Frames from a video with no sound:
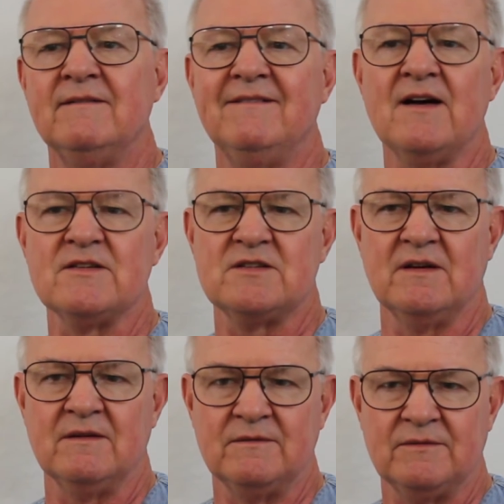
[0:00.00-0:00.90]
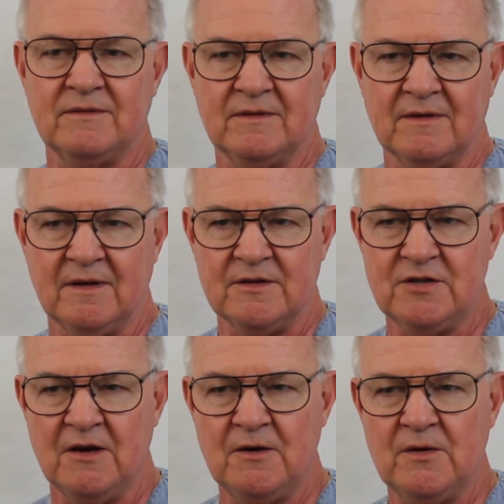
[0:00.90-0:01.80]
loss of a
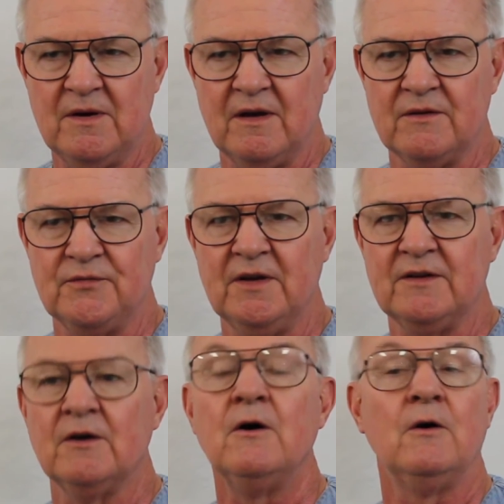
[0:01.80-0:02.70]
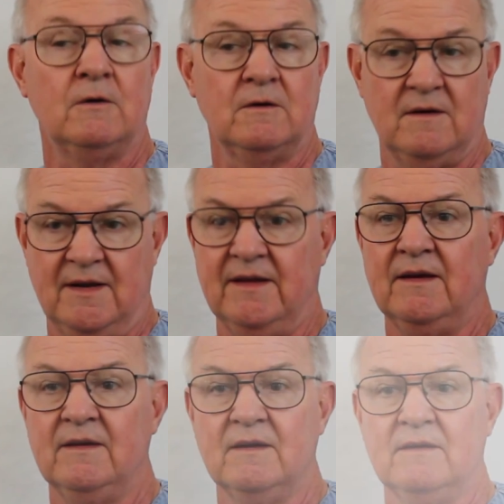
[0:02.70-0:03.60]
toe, a foot, or a
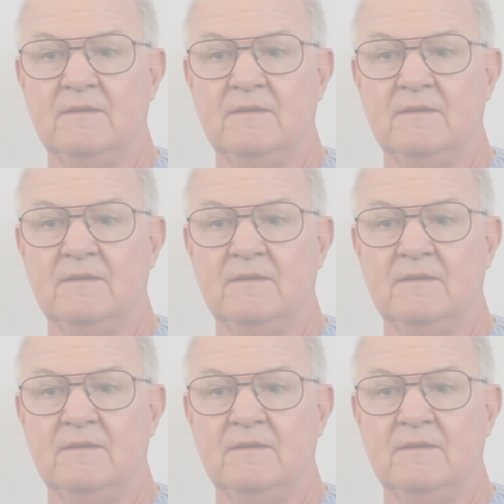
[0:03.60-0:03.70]
leg.